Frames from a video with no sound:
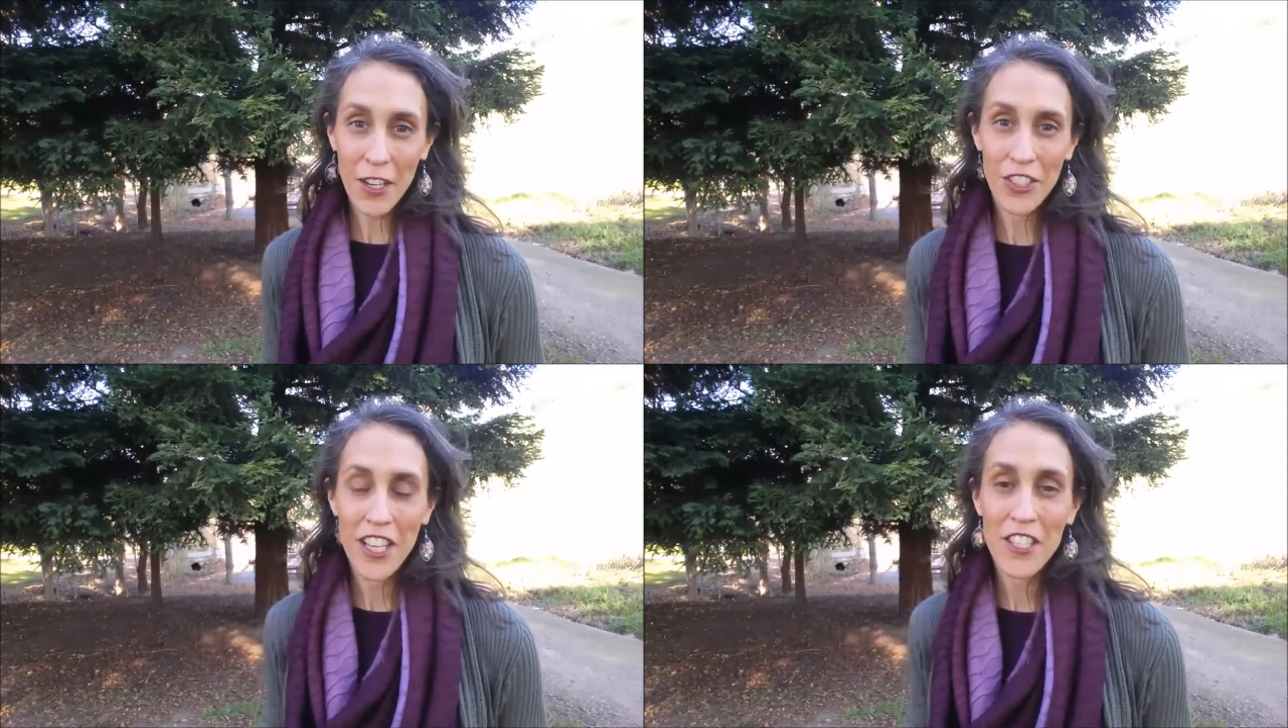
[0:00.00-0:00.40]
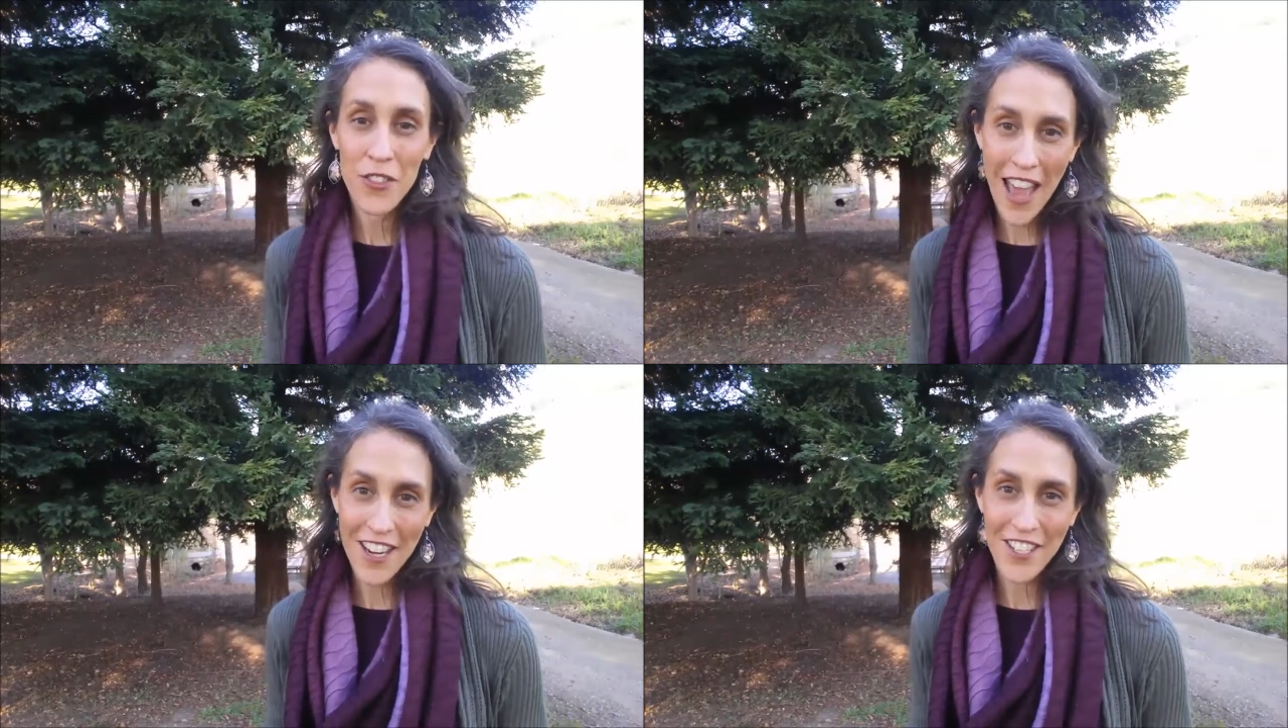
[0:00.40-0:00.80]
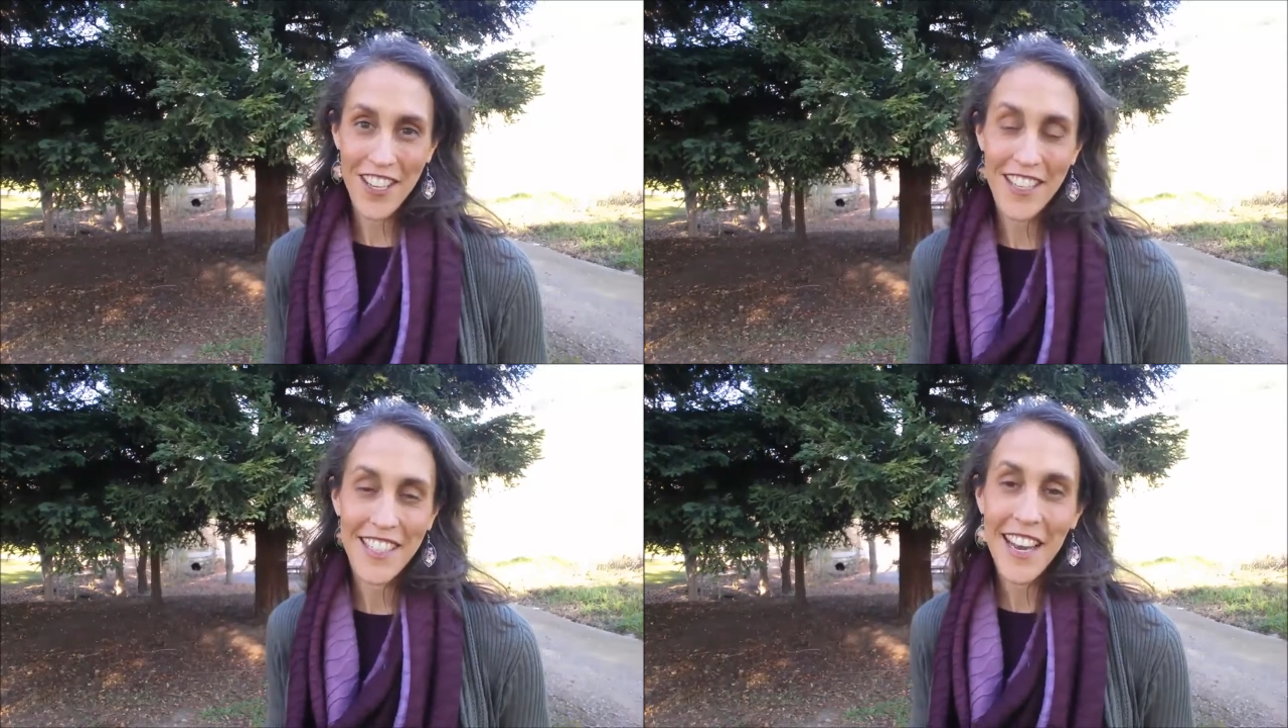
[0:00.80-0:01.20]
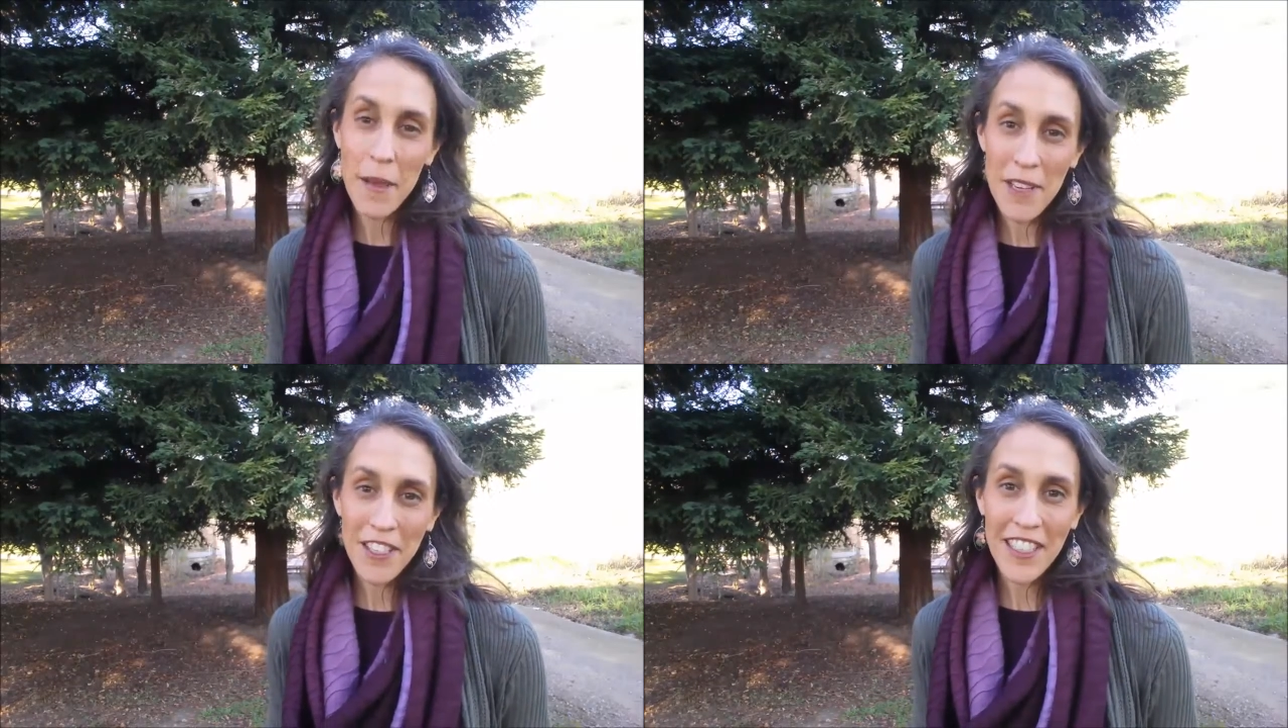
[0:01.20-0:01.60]
coach and strategist,
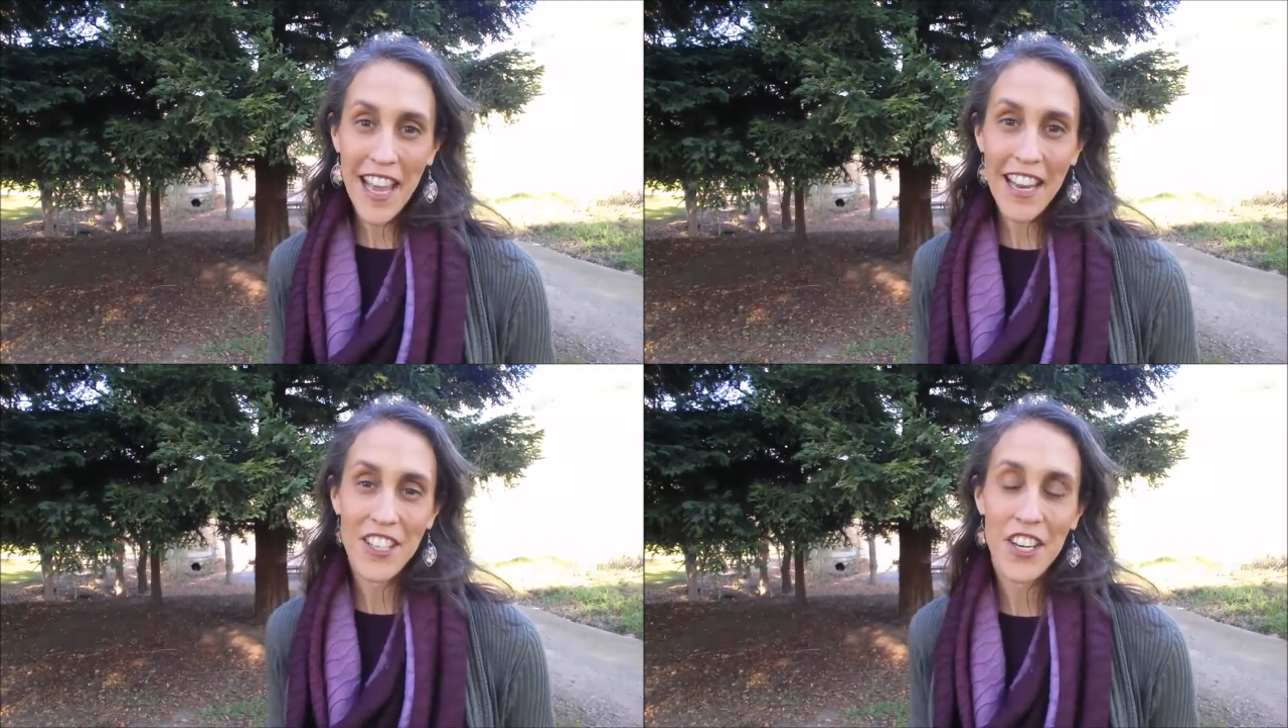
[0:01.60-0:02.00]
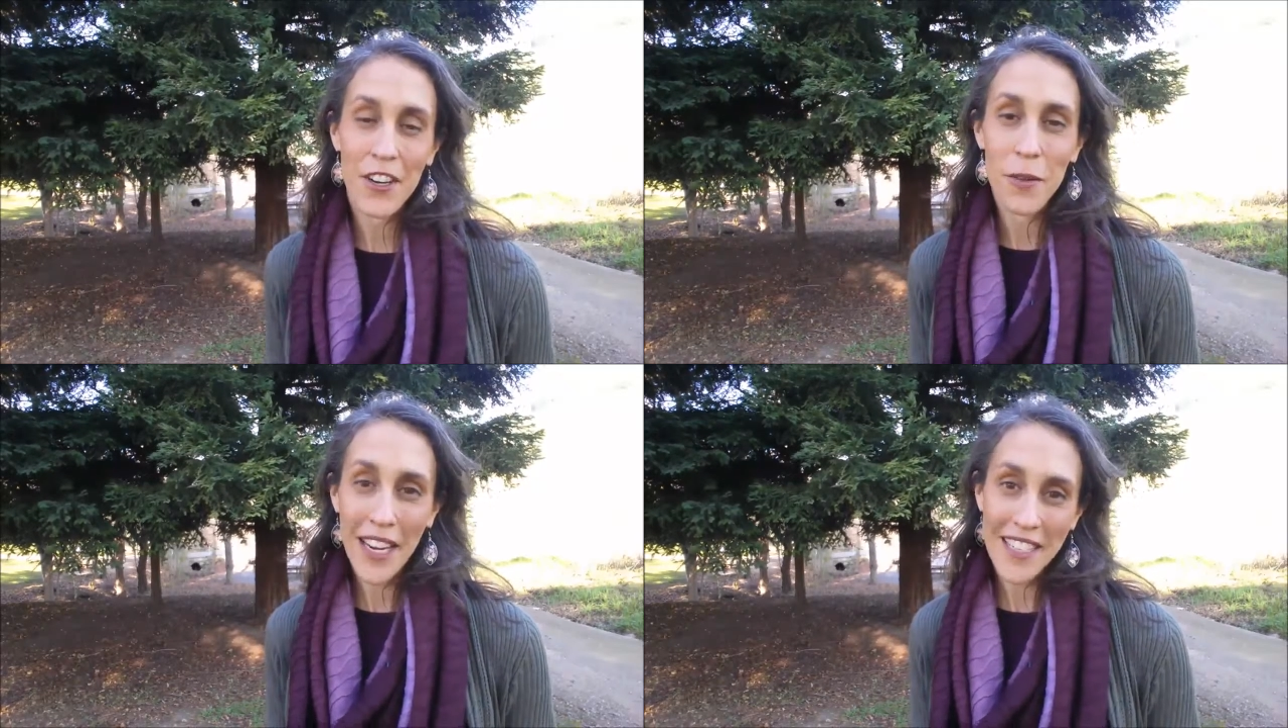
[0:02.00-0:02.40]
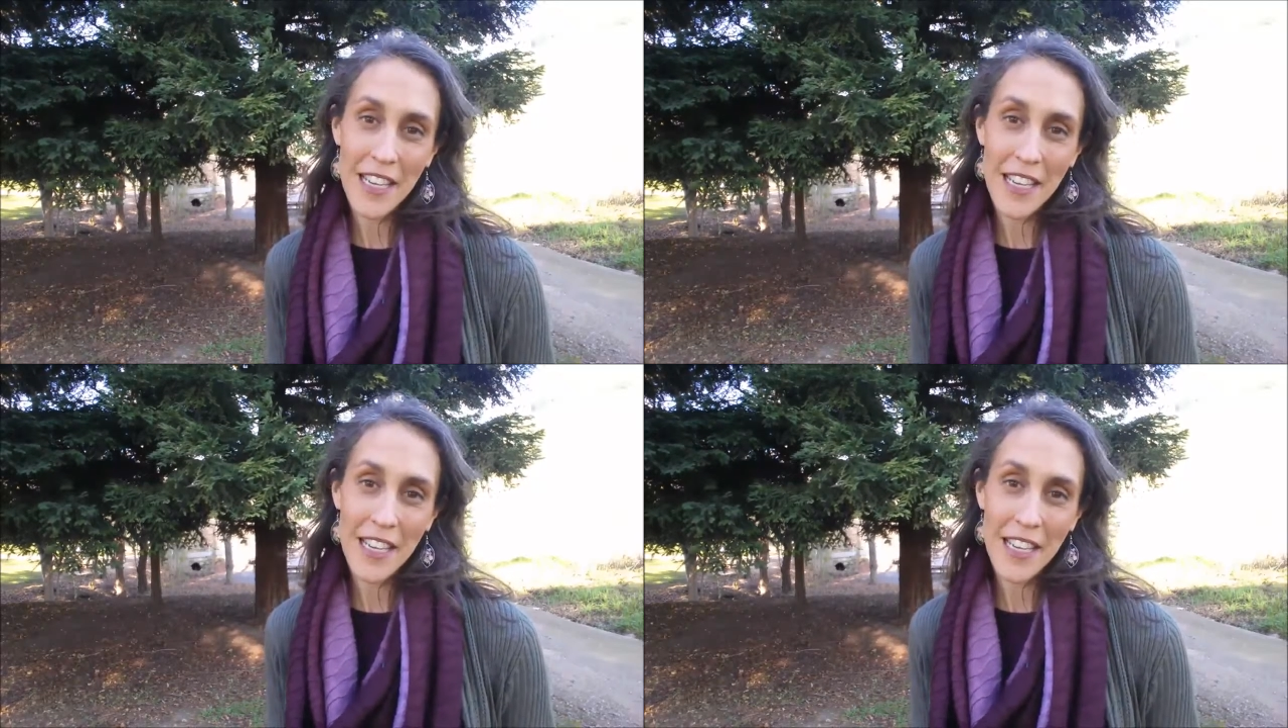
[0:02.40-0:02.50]
and I'm here today to share a quick